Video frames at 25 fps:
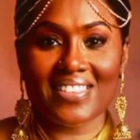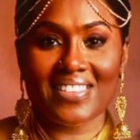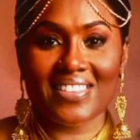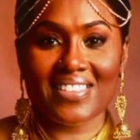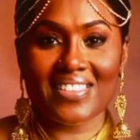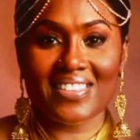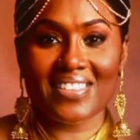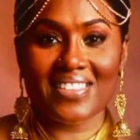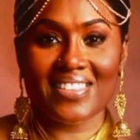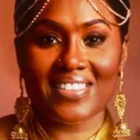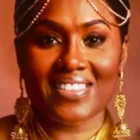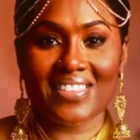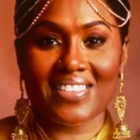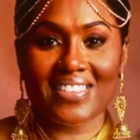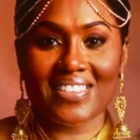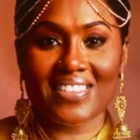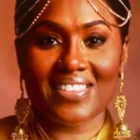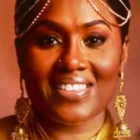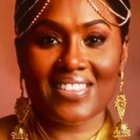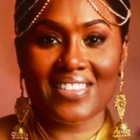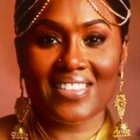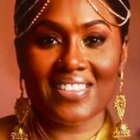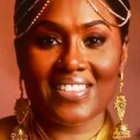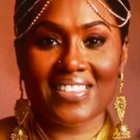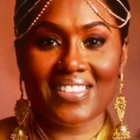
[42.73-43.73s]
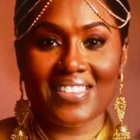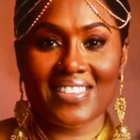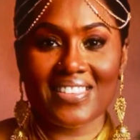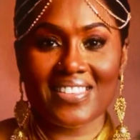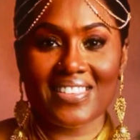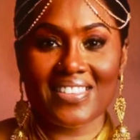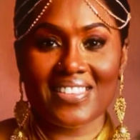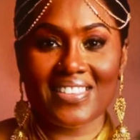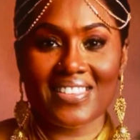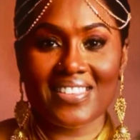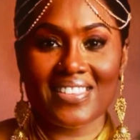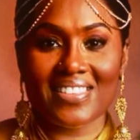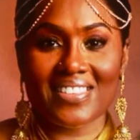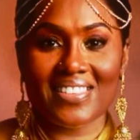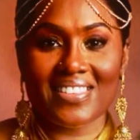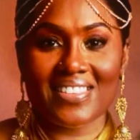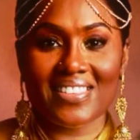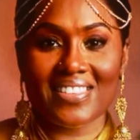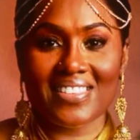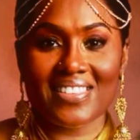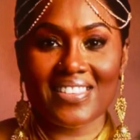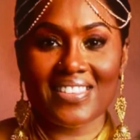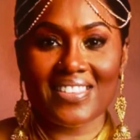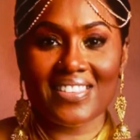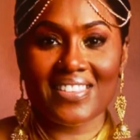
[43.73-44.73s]

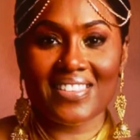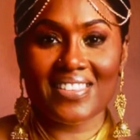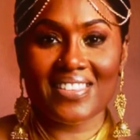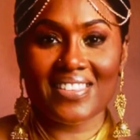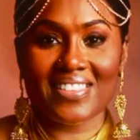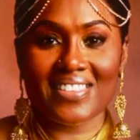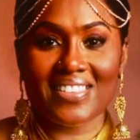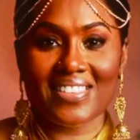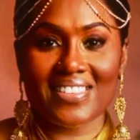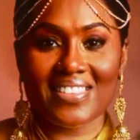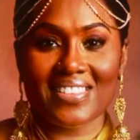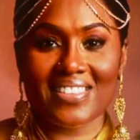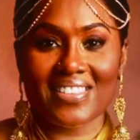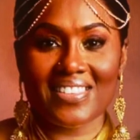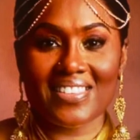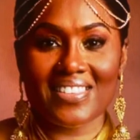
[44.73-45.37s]
(no one is talking)